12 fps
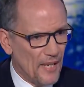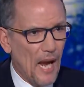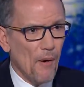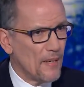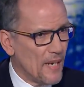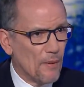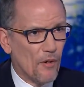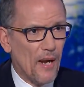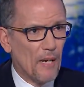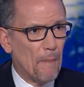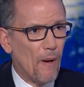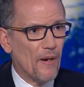Iowa
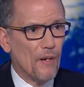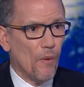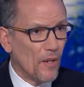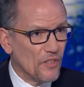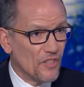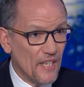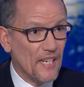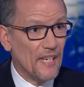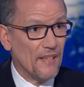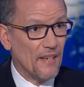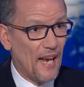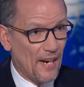Democratic Party runs
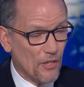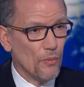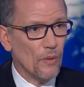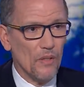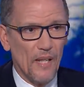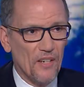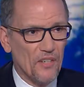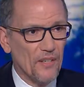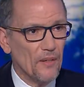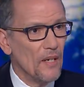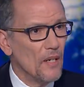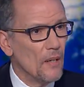the actual
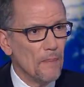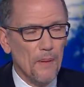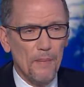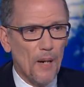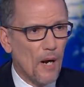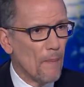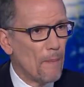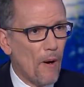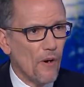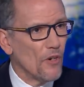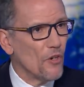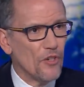election. Our
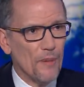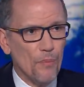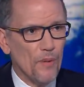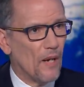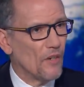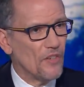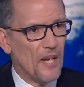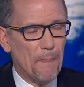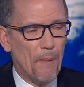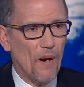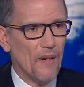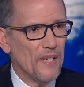partnership with our state
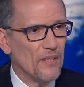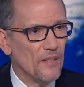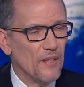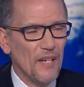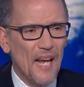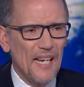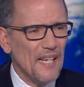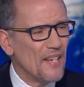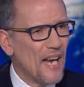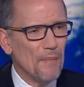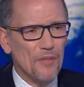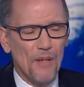parties,
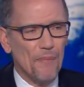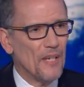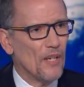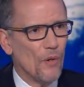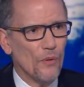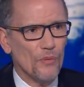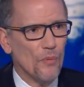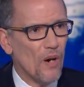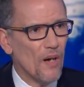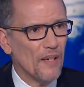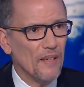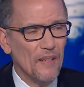anytime something goes
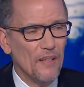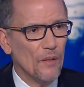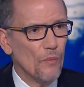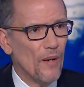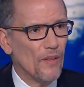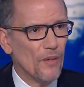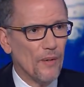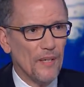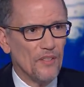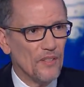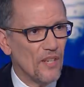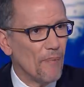wrong, whether
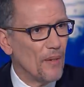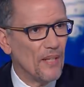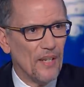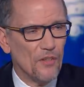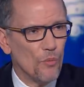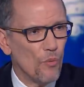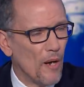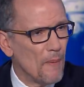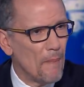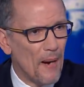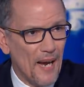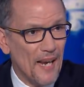it's something that's run
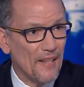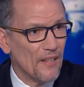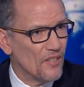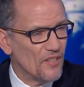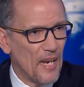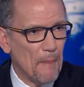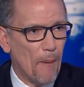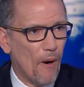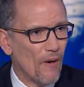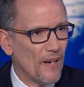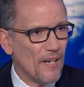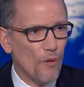by the state
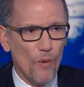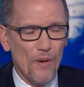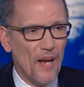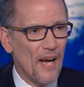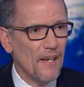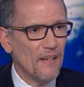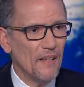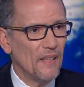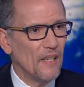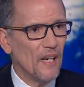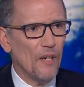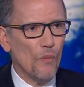party or not,
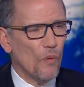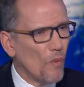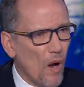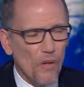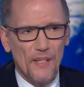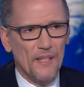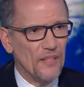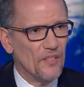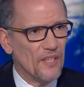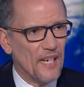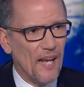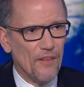uh, we're all in this
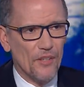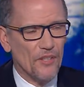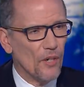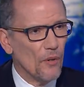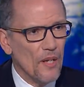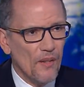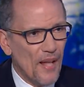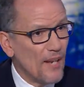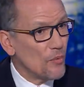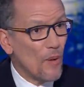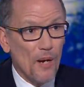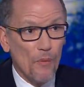together. So
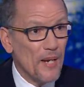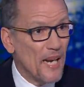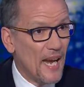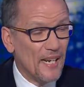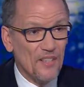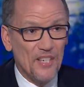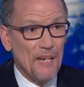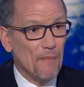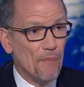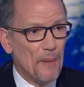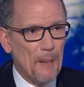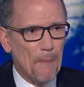that's why we had a team
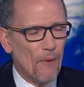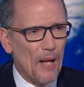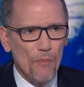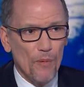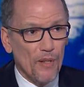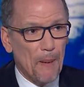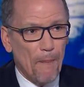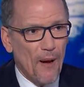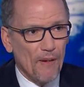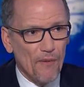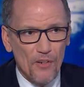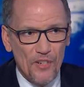of people. I'm really proud
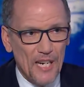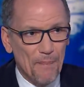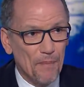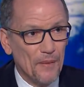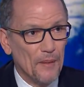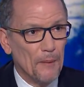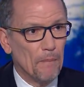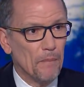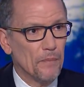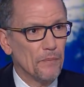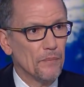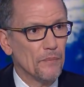of our team. I mean, team. the DNC
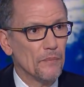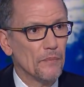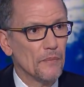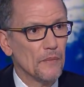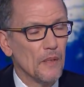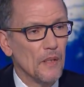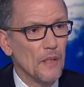approved the plan.